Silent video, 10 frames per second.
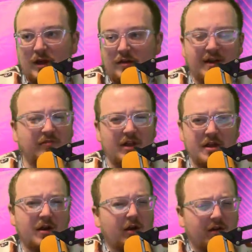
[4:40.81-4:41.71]
Uh, definitely
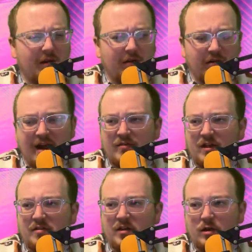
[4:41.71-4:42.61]
a younger
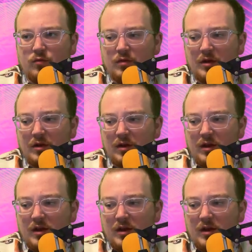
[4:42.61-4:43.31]
demographic, I think, would